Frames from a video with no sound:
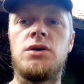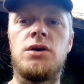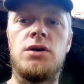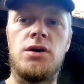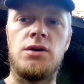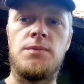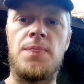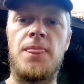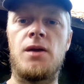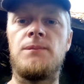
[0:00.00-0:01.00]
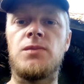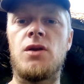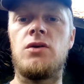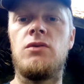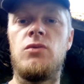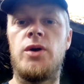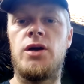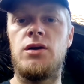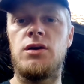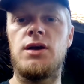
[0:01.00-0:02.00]
uh,
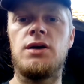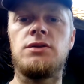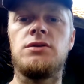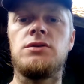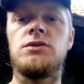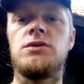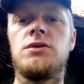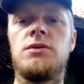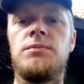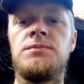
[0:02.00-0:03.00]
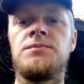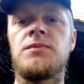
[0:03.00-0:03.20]
where got uh,